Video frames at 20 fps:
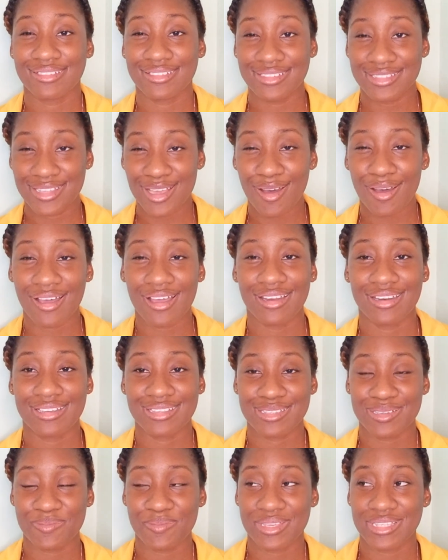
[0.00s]
talk a
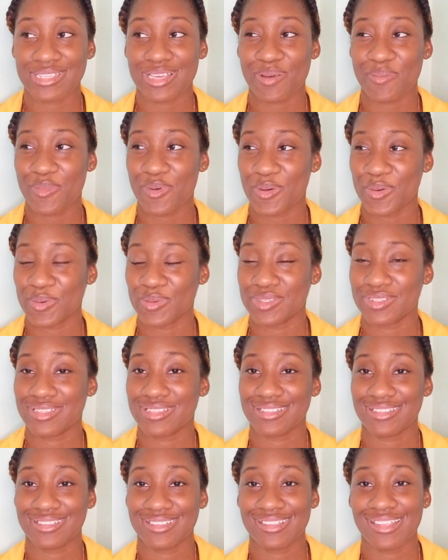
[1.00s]
little bit about
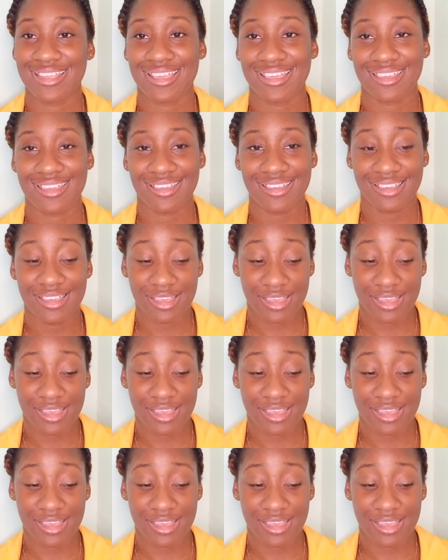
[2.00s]
the